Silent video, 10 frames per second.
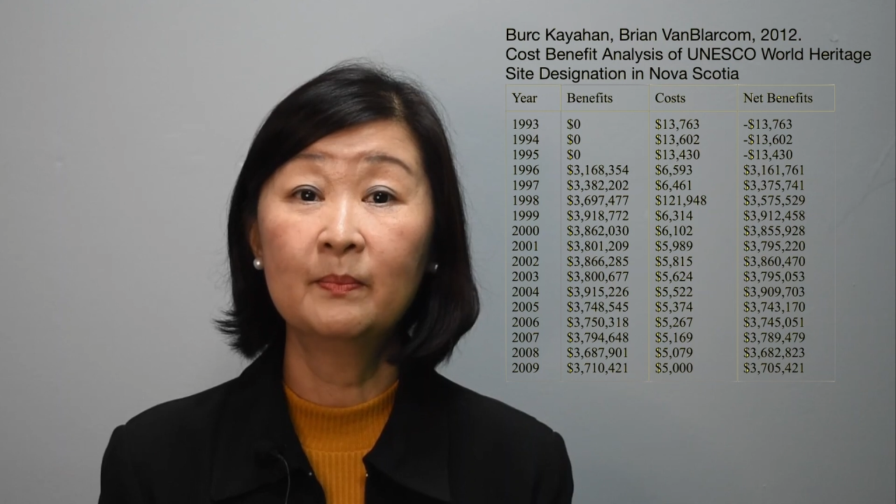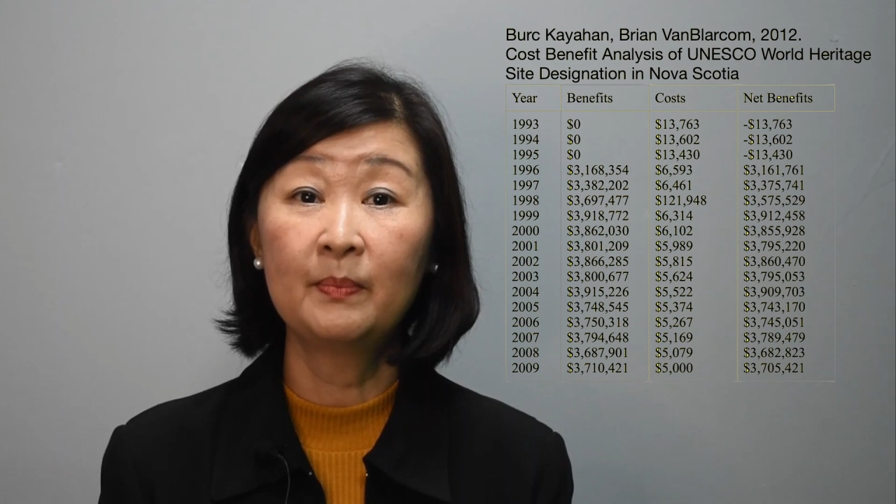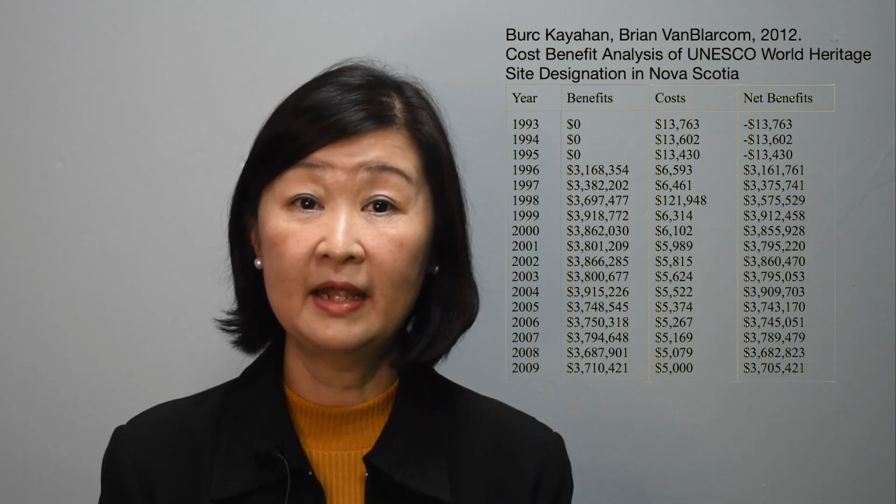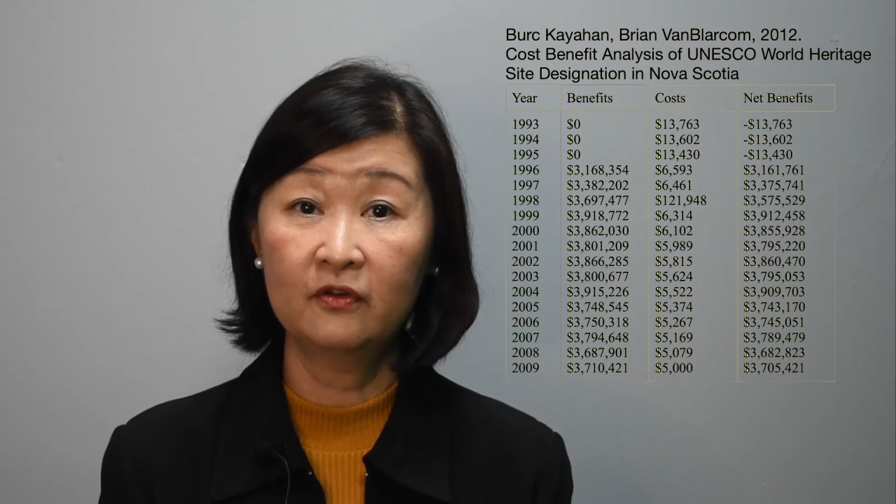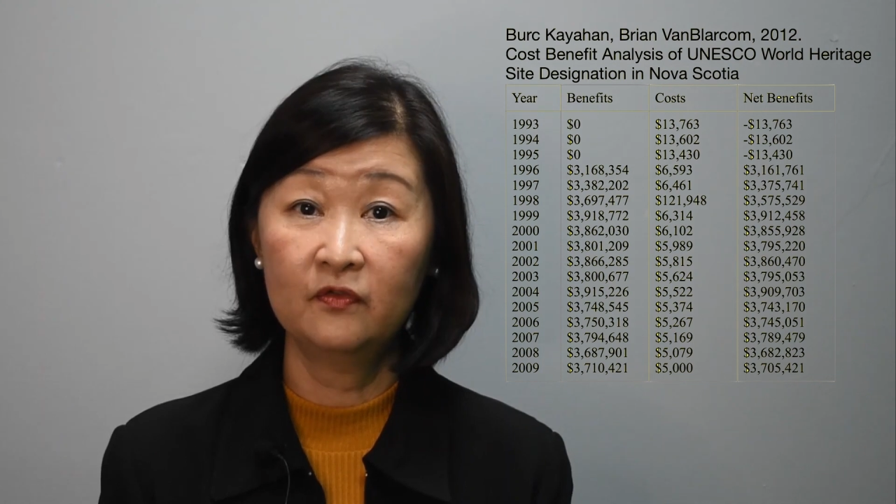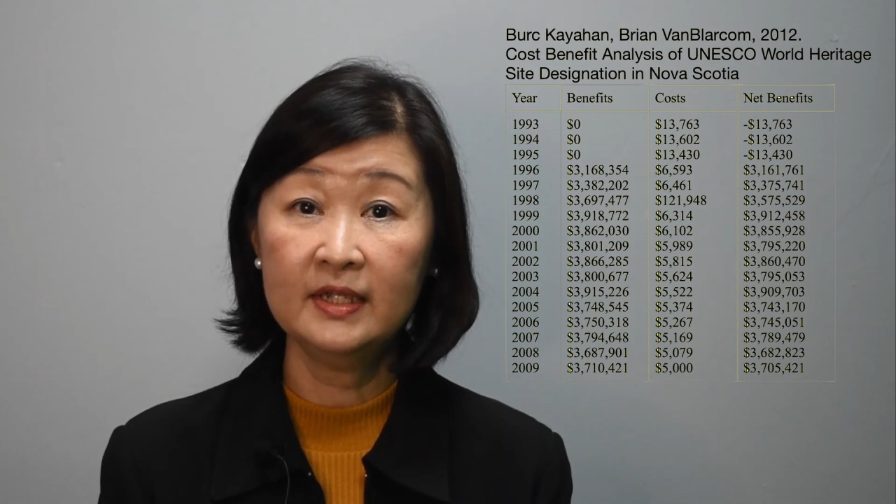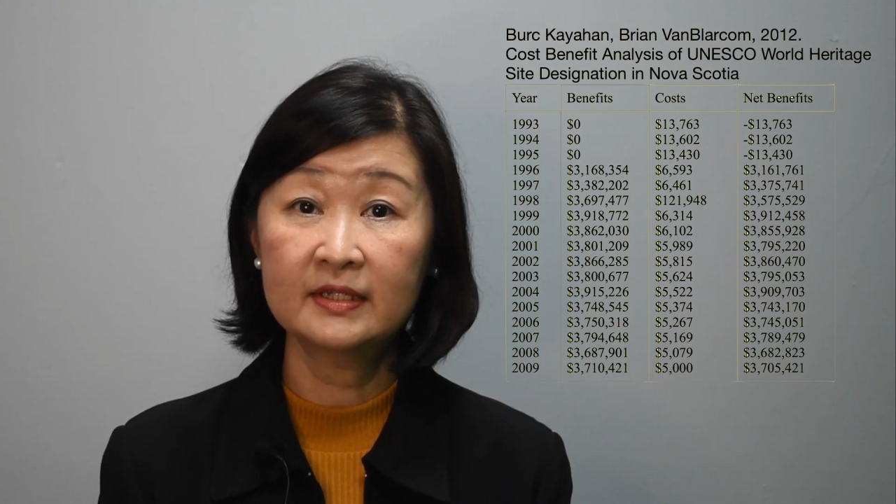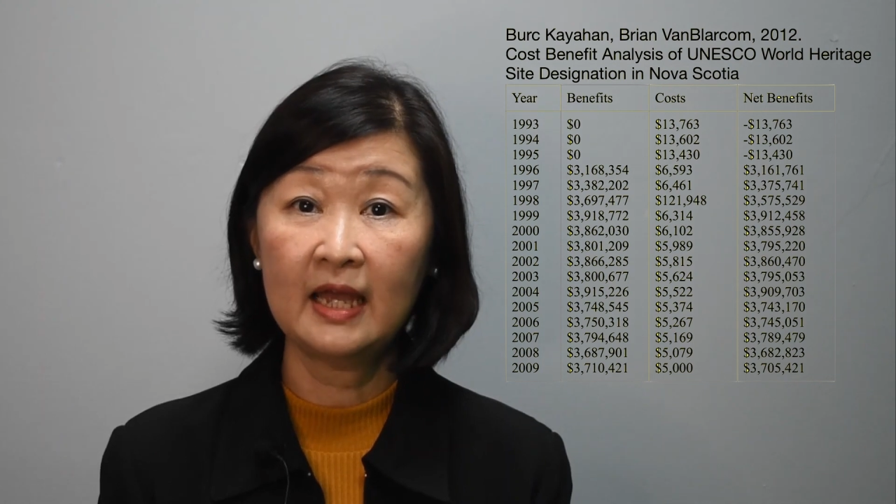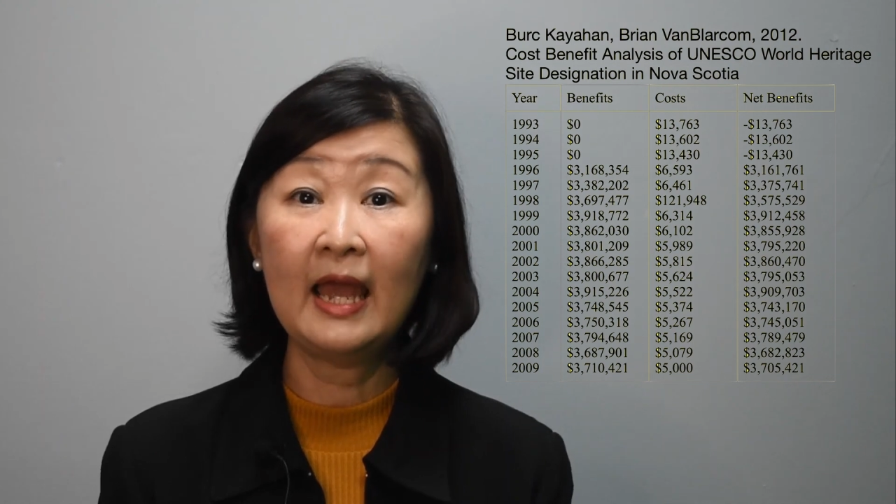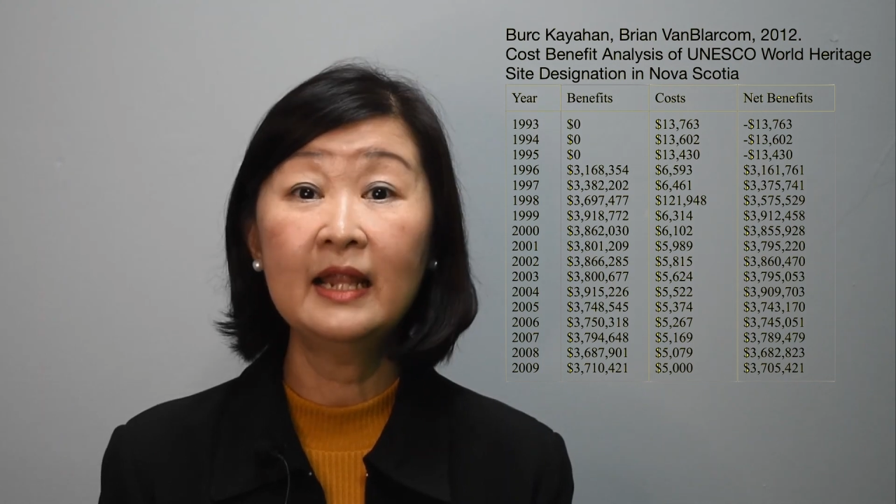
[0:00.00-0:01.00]
the
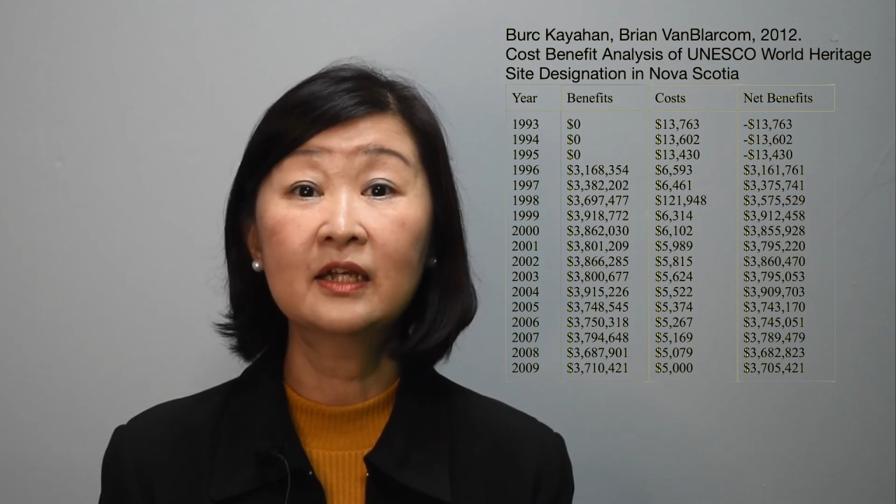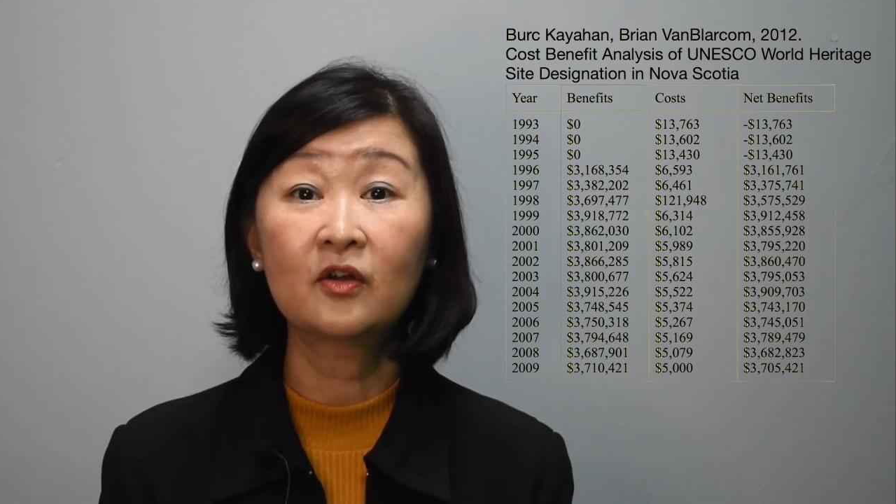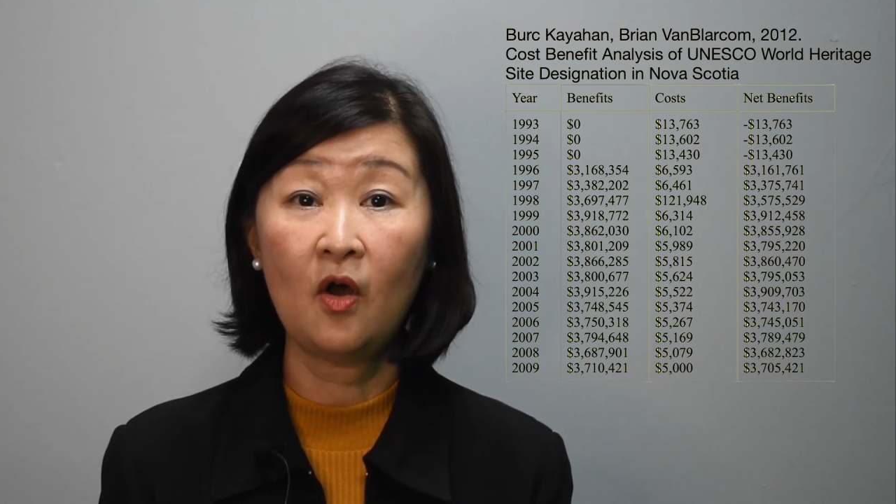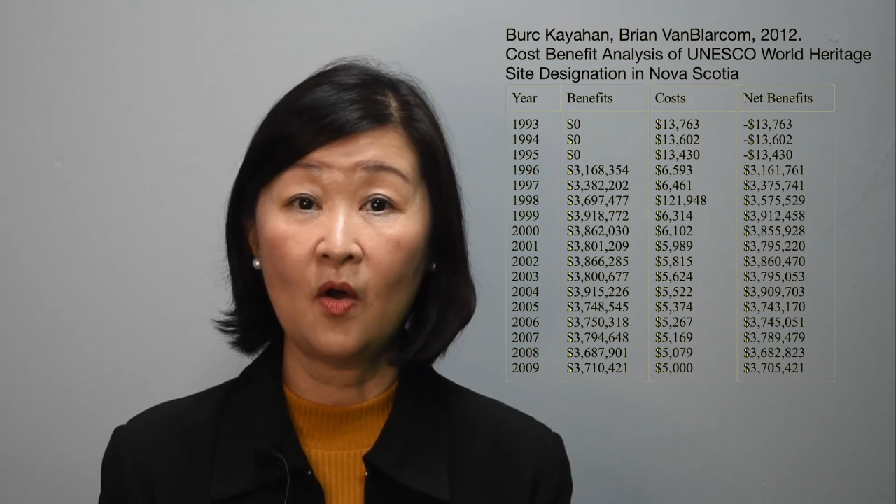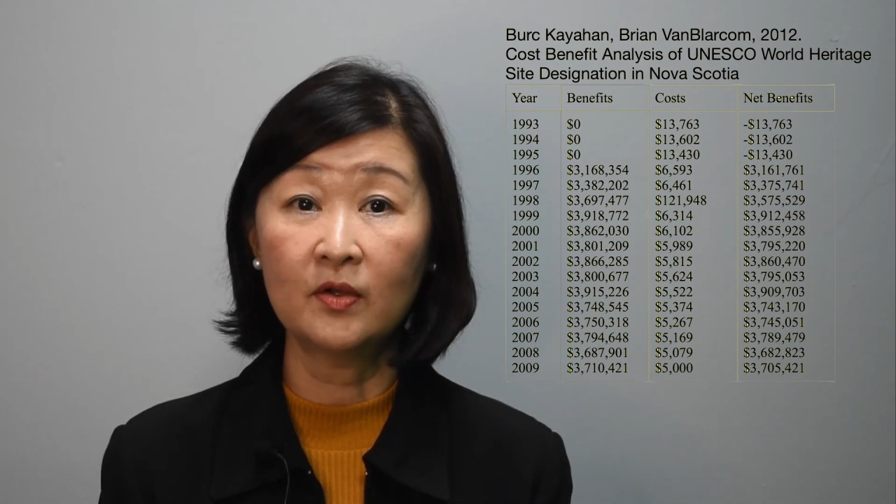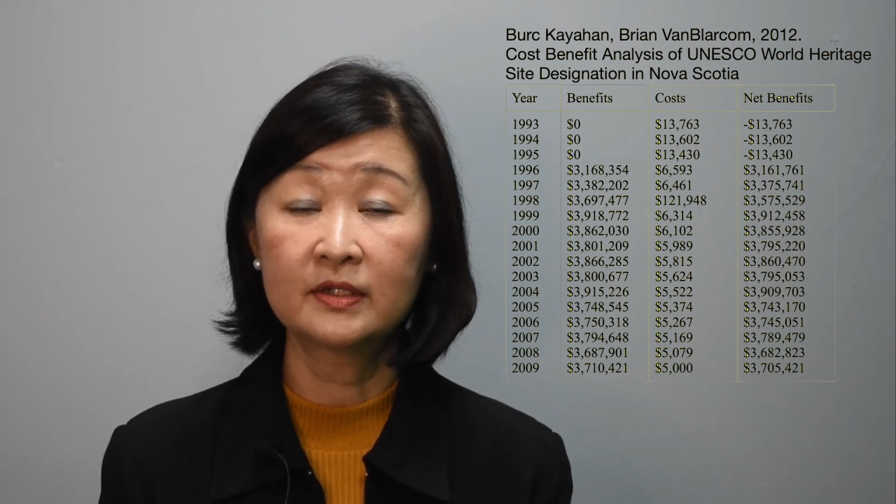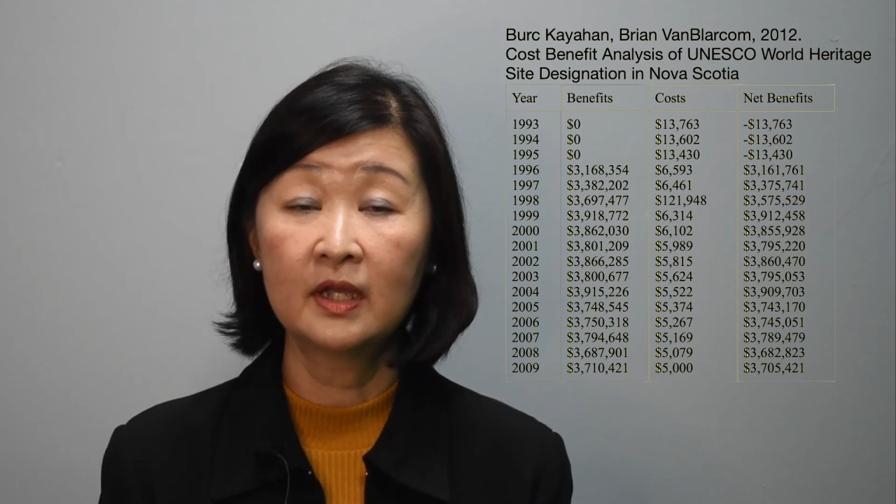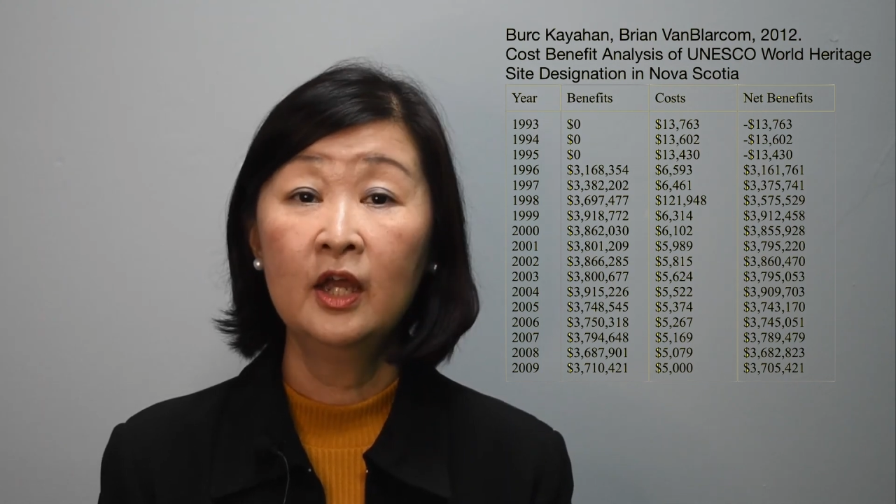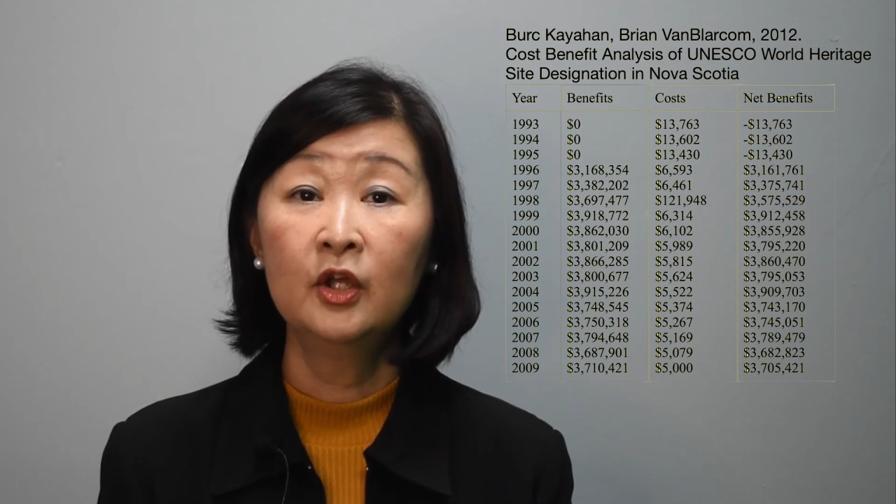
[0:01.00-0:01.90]
benefits and the cost